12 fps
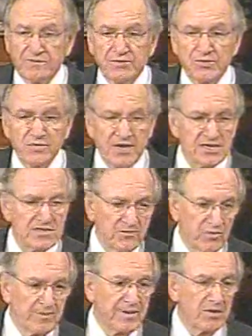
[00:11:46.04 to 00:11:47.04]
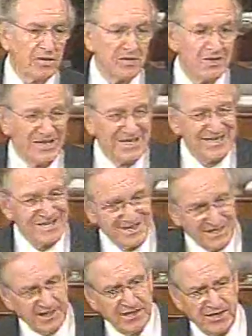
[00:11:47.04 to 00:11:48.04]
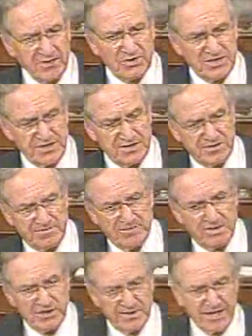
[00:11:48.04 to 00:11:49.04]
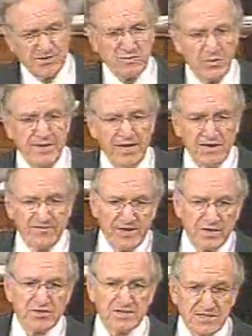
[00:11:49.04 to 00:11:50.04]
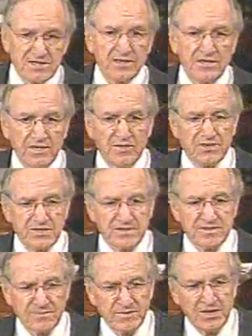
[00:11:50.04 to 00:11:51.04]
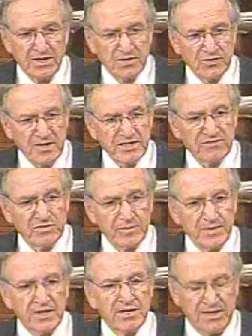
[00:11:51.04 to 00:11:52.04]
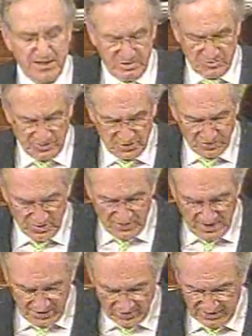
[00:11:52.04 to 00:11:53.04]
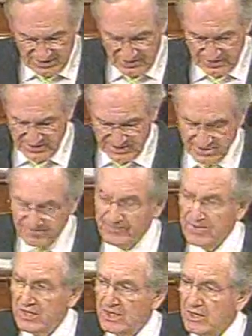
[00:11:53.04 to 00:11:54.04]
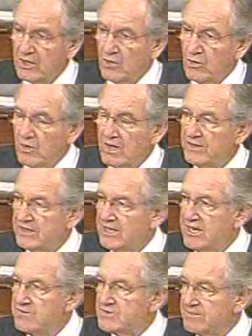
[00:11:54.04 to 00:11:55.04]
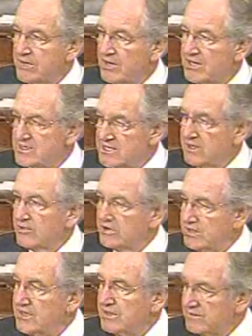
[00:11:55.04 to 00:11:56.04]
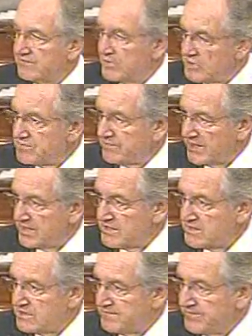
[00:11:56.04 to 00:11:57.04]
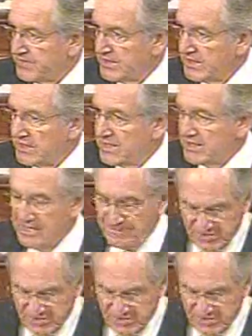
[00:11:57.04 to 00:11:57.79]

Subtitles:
for transforming our sick care system. That's what we have now, is a sick care system, transforming it into a true health care system, one that keeps Americans healthy in the first place, keeps